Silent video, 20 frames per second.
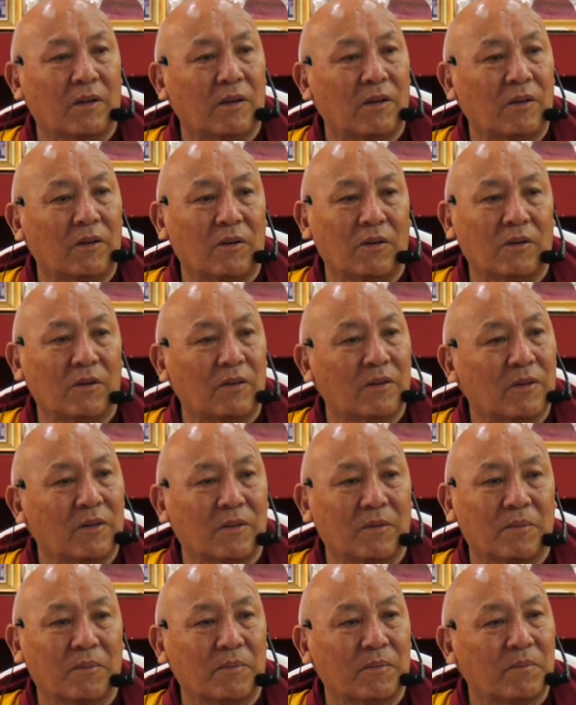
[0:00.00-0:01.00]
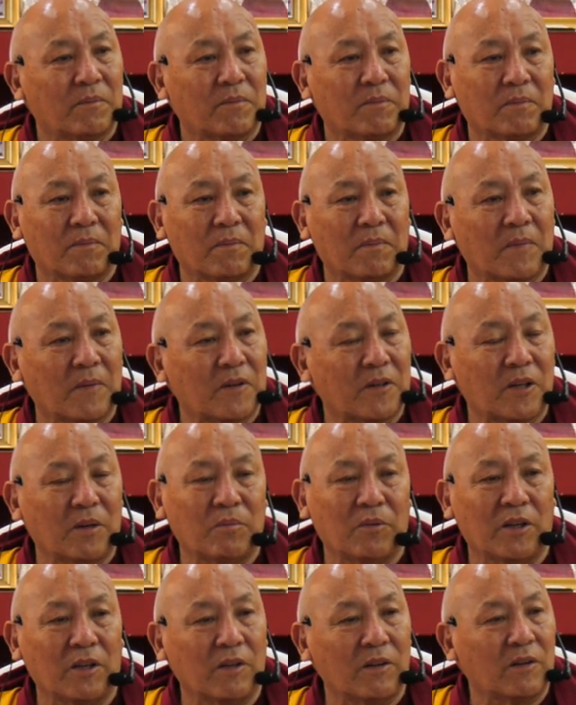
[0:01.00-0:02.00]
you know,
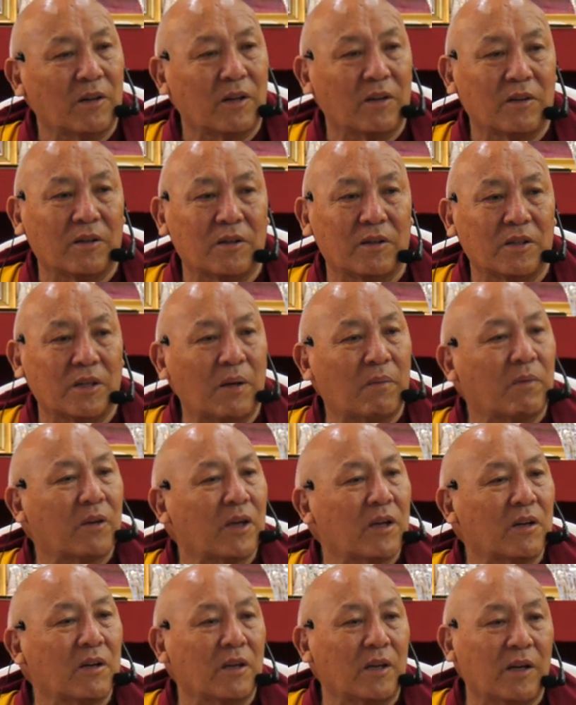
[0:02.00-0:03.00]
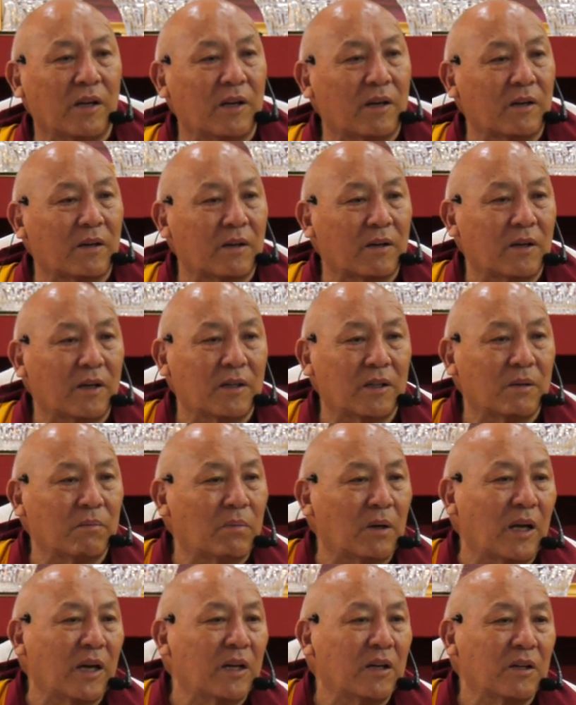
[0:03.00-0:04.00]
something that the deaf can hear and the
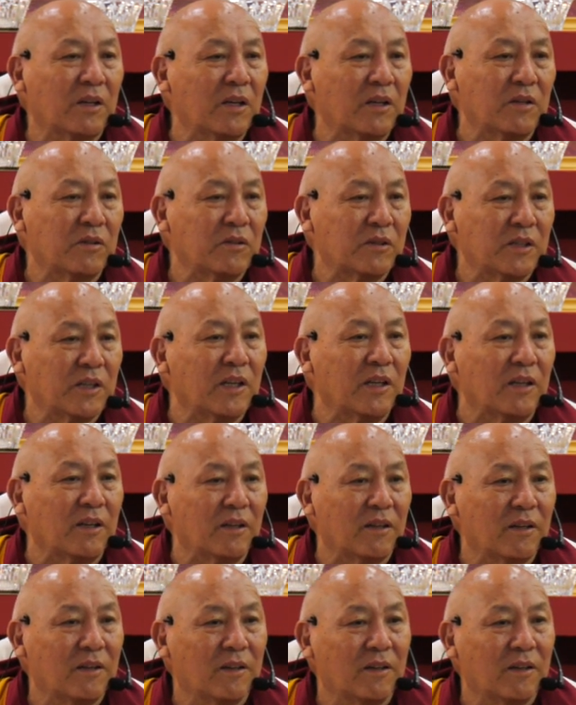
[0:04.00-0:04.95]
blind can see.